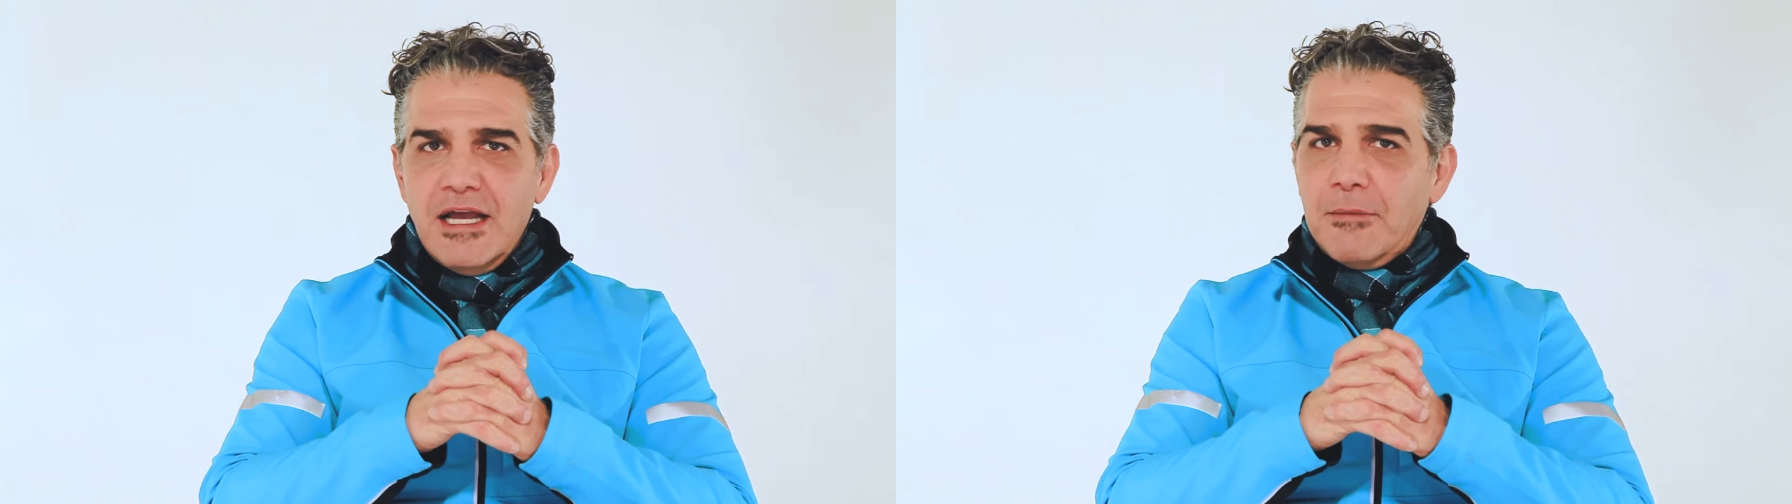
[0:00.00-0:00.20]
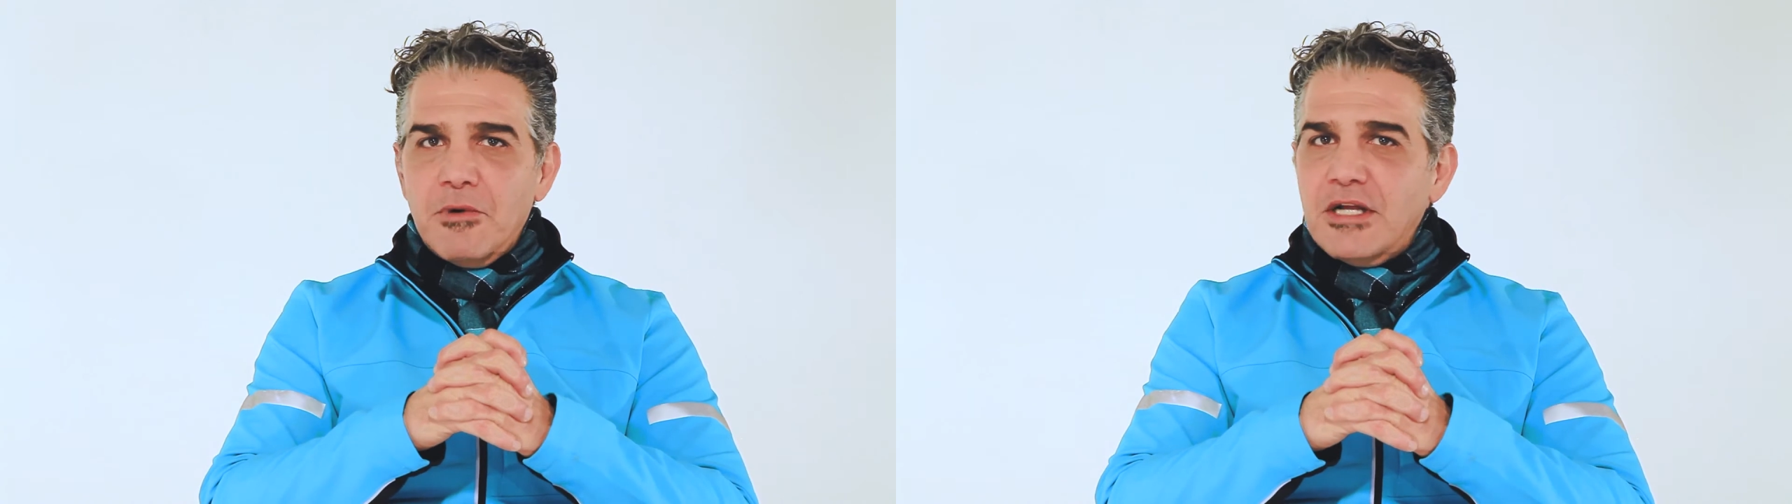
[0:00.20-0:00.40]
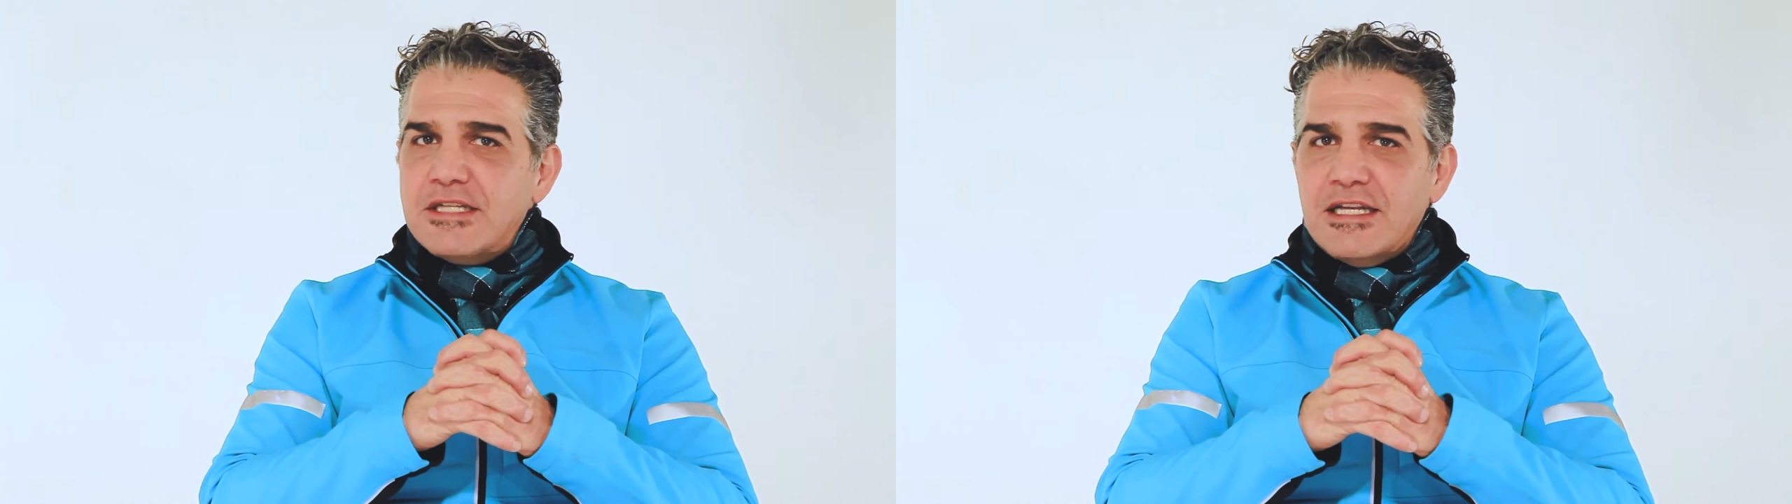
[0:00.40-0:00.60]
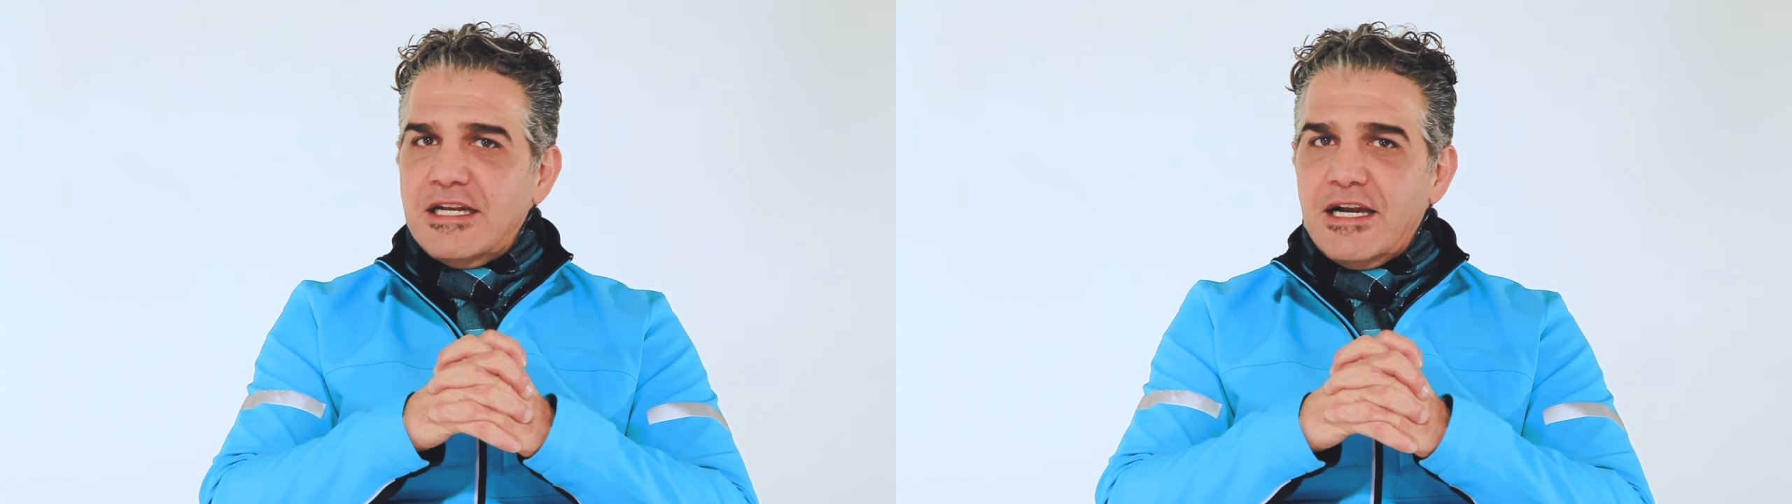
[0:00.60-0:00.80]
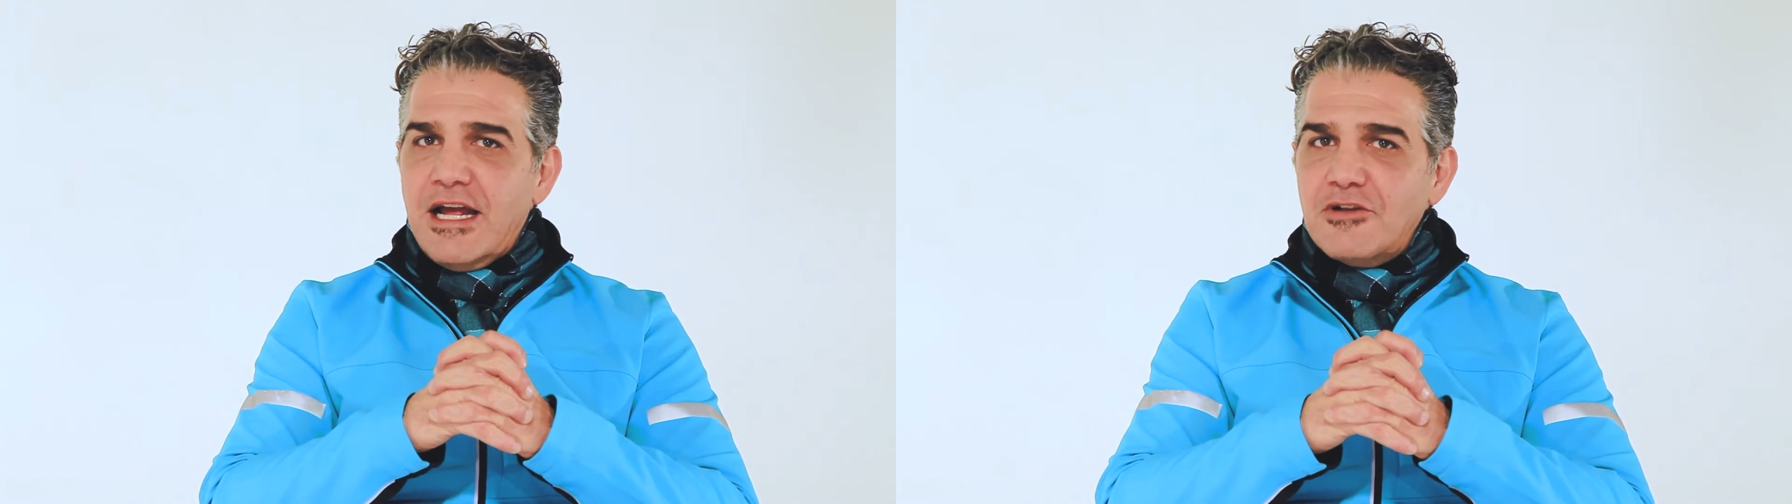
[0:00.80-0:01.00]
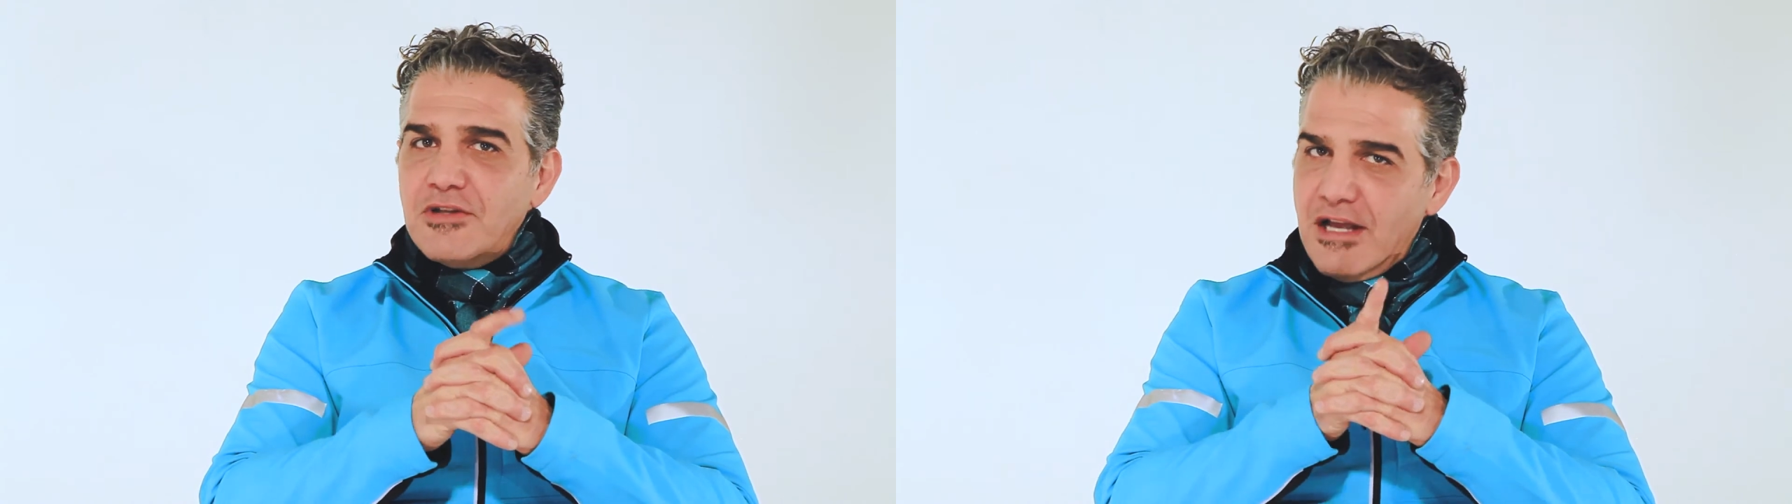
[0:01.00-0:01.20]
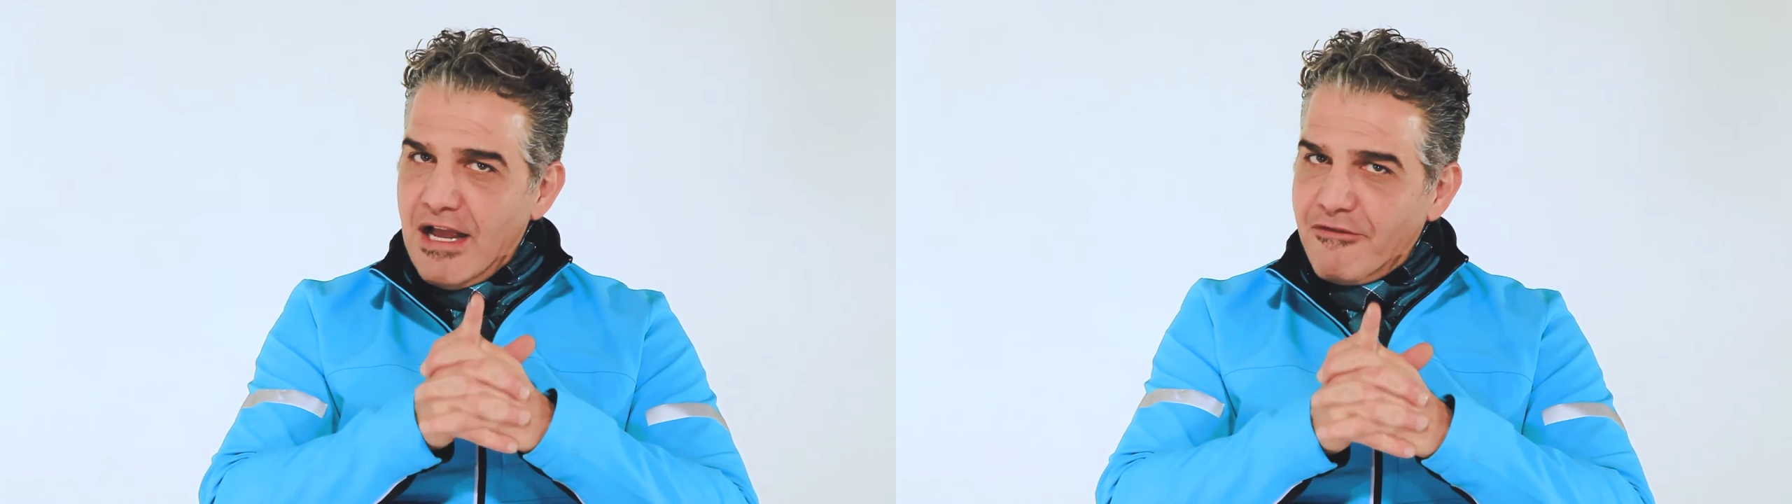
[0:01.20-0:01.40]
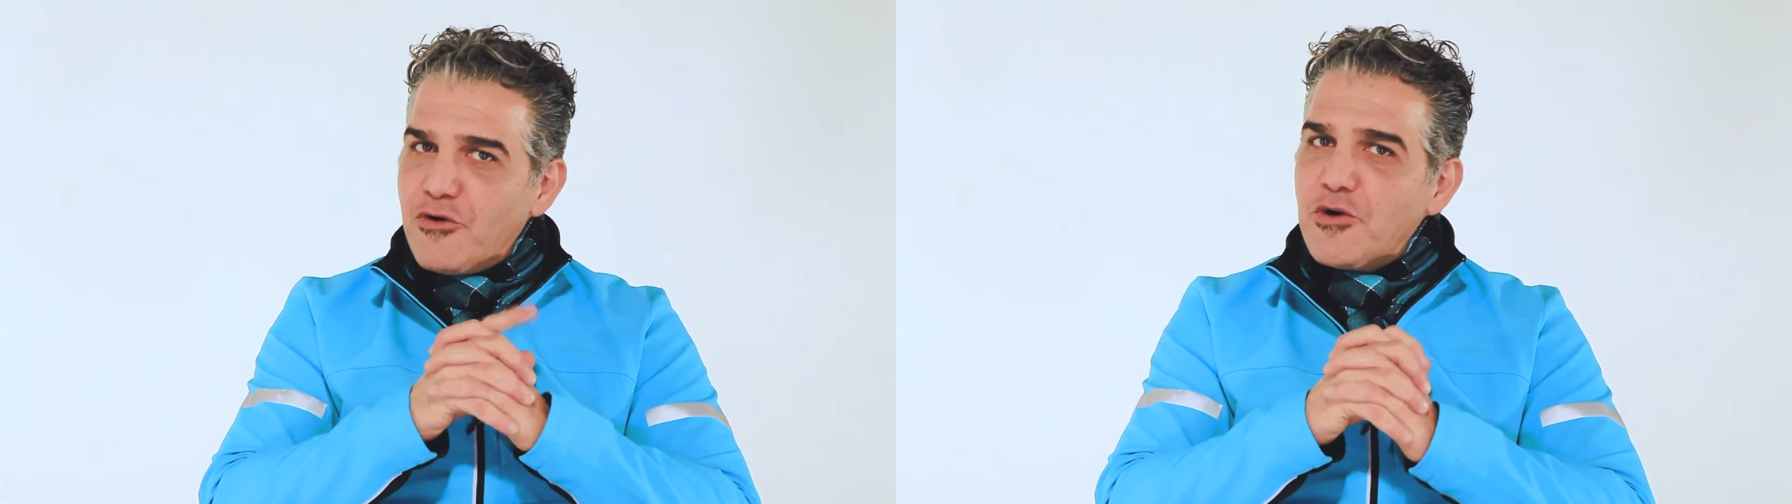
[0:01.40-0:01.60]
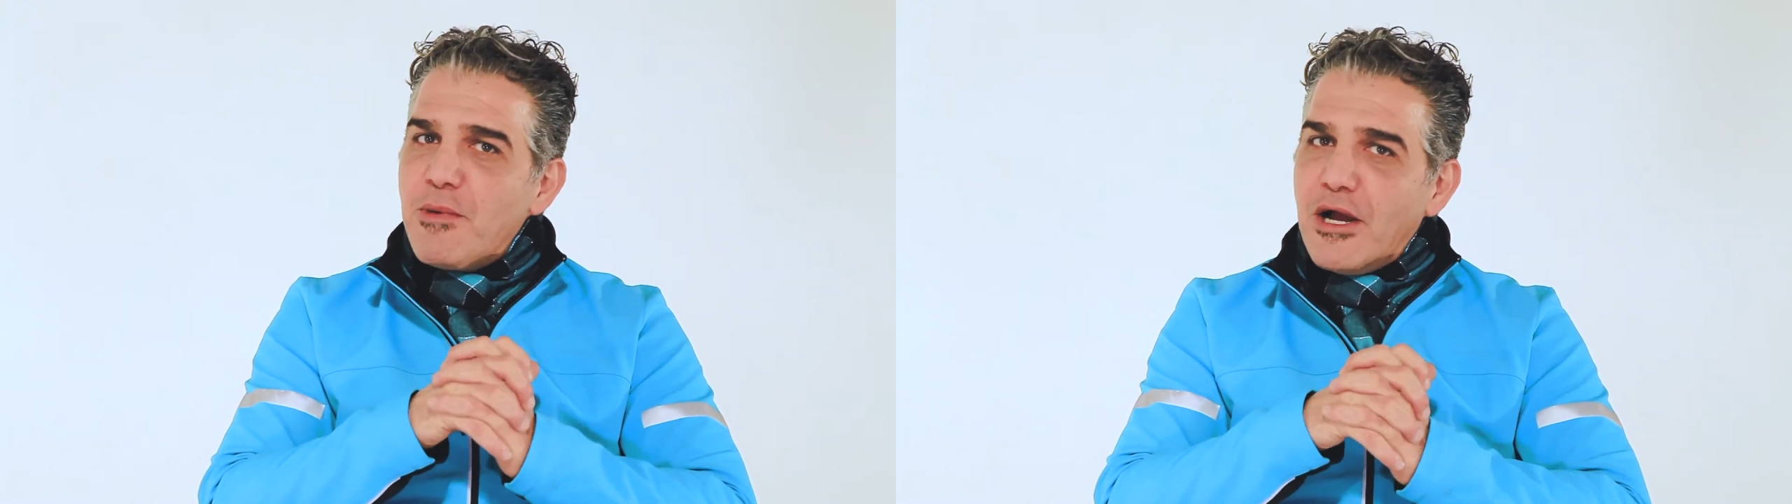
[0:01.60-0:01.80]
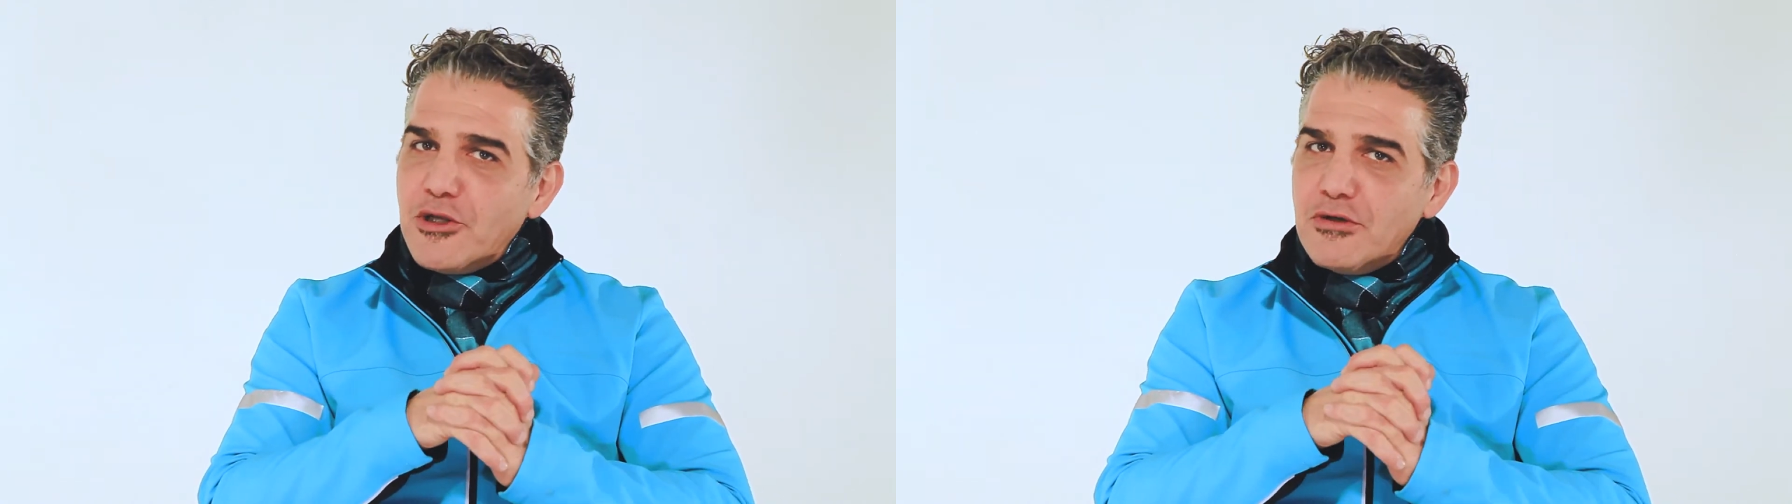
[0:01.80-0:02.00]
I'm not taking it out. I've heard
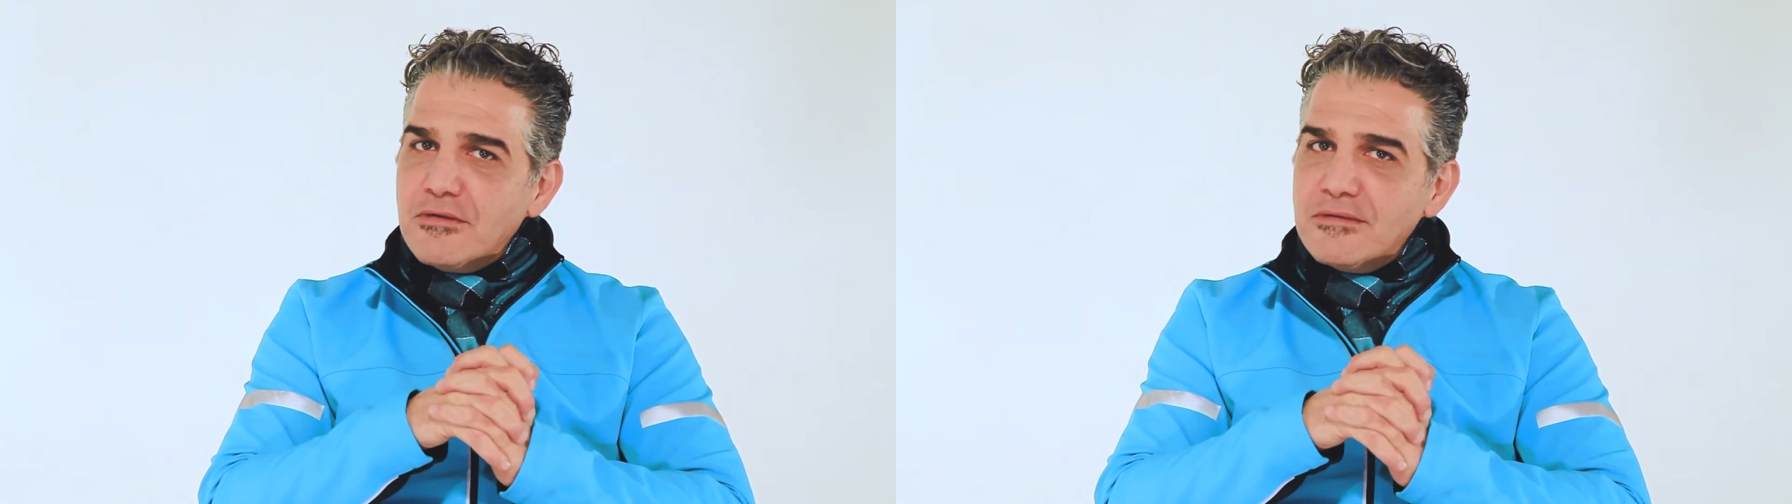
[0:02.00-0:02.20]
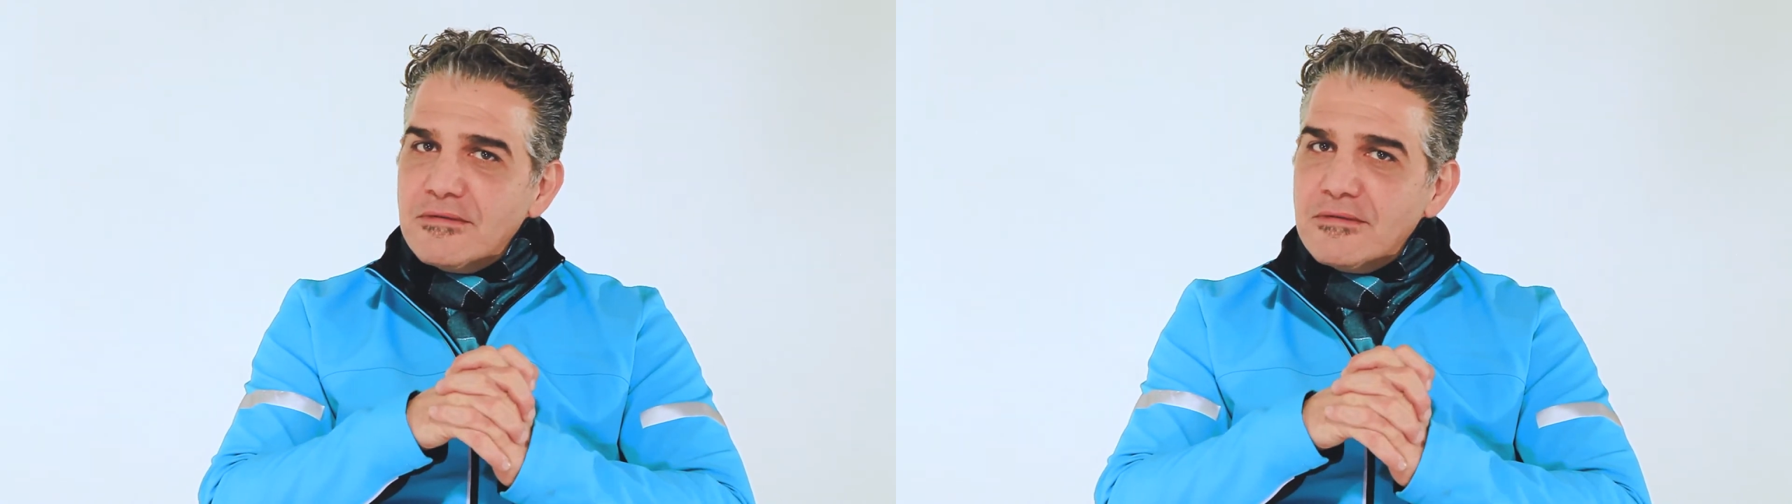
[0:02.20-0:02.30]
about you.